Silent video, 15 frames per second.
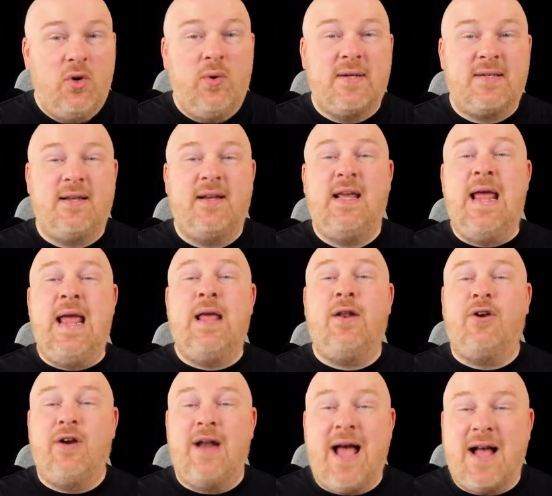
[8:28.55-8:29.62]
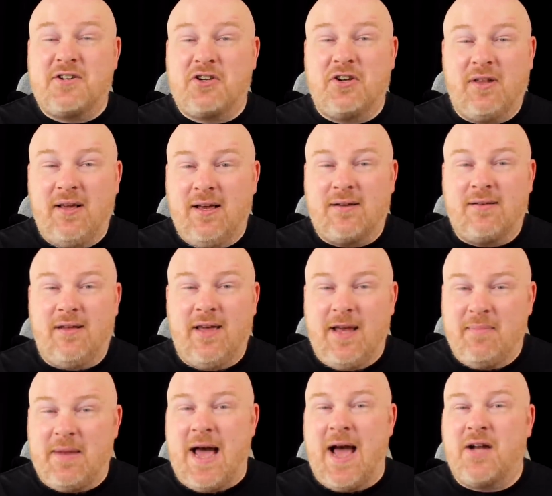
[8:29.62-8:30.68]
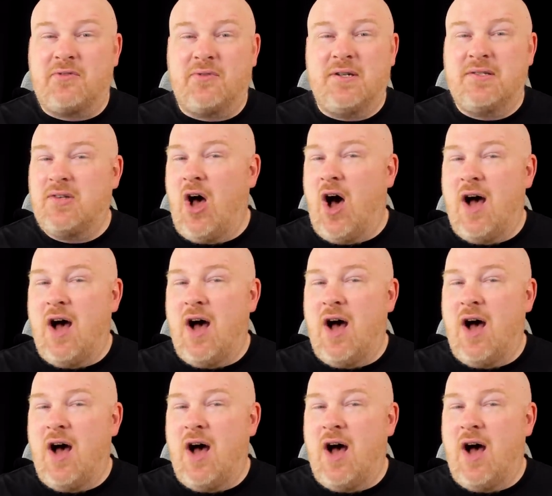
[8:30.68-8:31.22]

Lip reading: who is an internationally acclaimed actress,